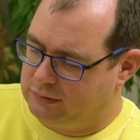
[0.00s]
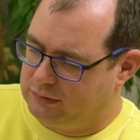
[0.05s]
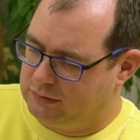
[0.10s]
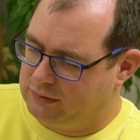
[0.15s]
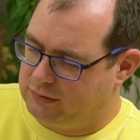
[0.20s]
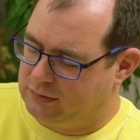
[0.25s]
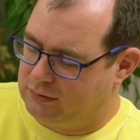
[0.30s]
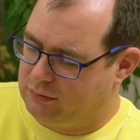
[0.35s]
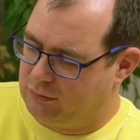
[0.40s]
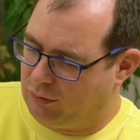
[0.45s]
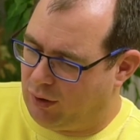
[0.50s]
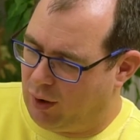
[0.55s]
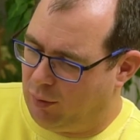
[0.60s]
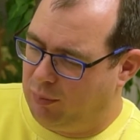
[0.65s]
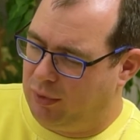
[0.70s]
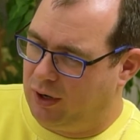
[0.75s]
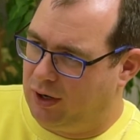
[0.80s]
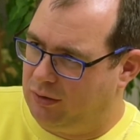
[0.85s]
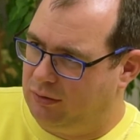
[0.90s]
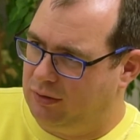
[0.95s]

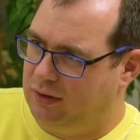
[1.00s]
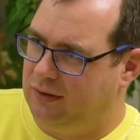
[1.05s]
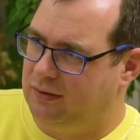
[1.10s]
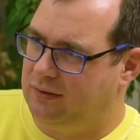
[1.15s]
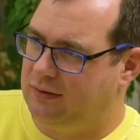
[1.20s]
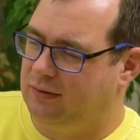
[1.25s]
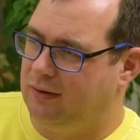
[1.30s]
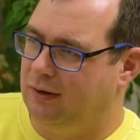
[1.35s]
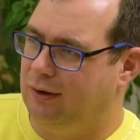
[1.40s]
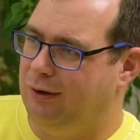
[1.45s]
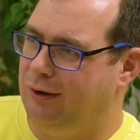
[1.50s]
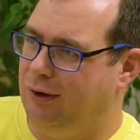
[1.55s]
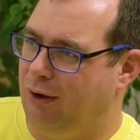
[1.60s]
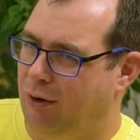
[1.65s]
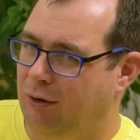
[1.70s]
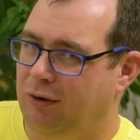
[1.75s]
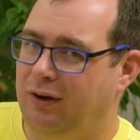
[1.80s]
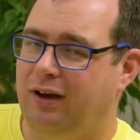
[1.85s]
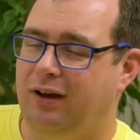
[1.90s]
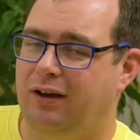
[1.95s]
strawberries
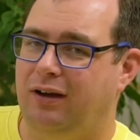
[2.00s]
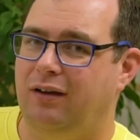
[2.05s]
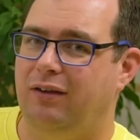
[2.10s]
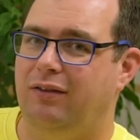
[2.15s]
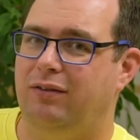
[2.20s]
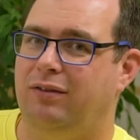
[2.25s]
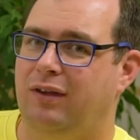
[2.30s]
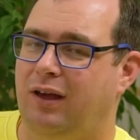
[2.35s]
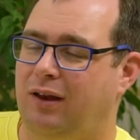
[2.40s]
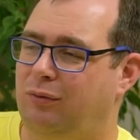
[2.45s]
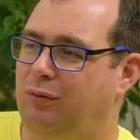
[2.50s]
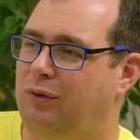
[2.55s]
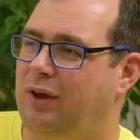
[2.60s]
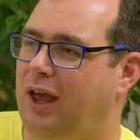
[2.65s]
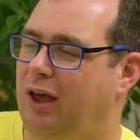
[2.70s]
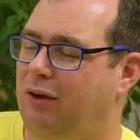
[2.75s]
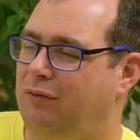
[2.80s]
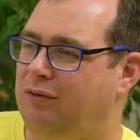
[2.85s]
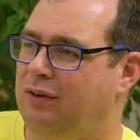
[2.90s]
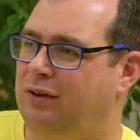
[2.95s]
longer than we
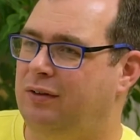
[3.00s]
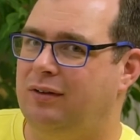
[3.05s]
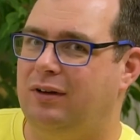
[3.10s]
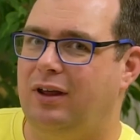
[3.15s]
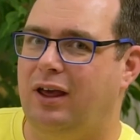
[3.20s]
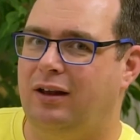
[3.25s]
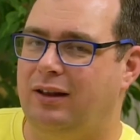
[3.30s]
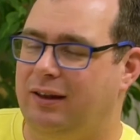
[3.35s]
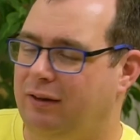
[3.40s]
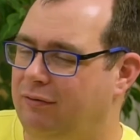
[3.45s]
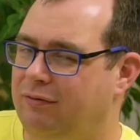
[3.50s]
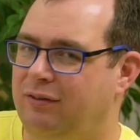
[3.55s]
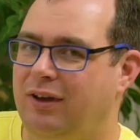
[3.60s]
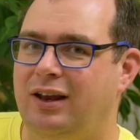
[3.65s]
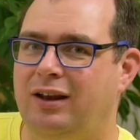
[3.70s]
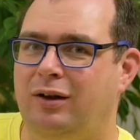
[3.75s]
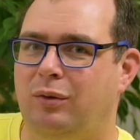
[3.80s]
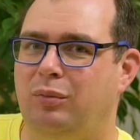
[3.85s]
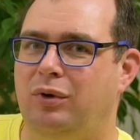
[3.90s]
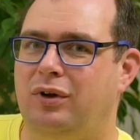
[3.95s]
have
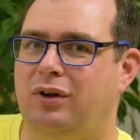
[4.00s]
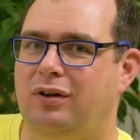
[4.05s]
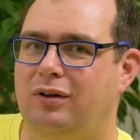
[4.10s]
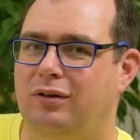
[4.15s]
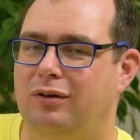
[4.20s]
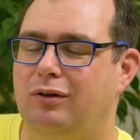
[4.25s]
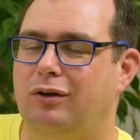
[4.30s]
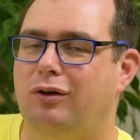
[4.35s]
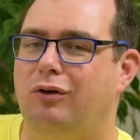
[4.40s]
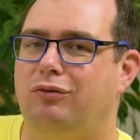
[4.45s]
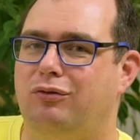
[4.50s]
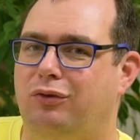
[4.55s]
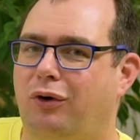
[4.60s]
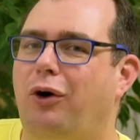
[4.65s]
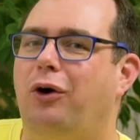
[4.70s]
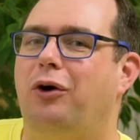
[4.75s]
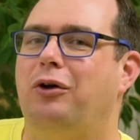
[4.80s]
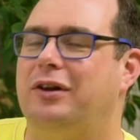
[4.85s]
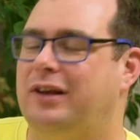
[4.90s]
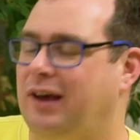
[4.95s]
available for
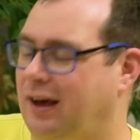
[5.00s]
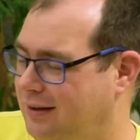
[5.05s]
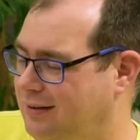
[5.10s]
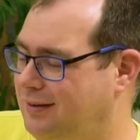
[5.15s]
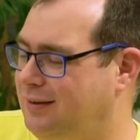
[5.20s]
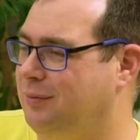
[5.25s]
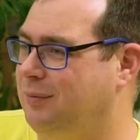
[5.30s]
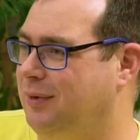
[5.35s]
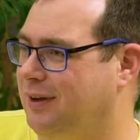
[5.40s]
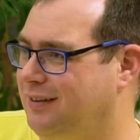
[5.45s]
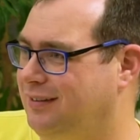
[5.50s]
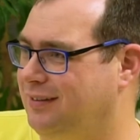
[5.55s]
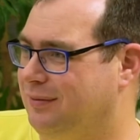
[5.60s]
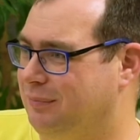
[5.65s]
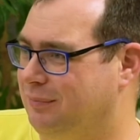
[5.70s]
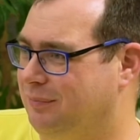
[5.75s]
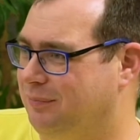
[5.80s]
all customers.